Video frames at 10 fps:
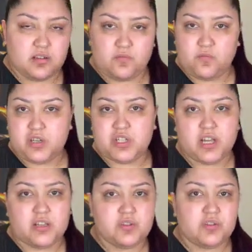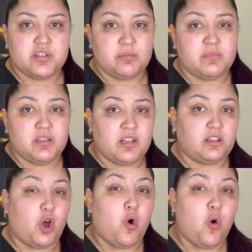Witch Hazel is something that
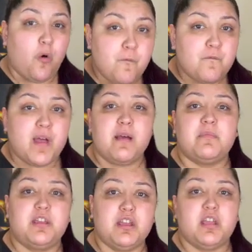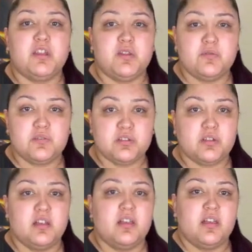the whole family can use.
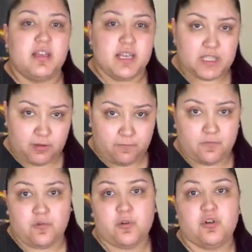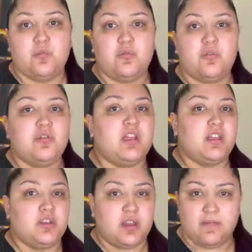It's affordable
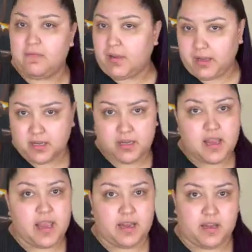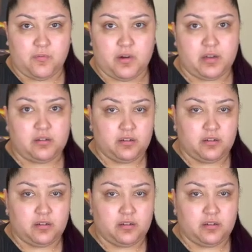and you can find it anywhere.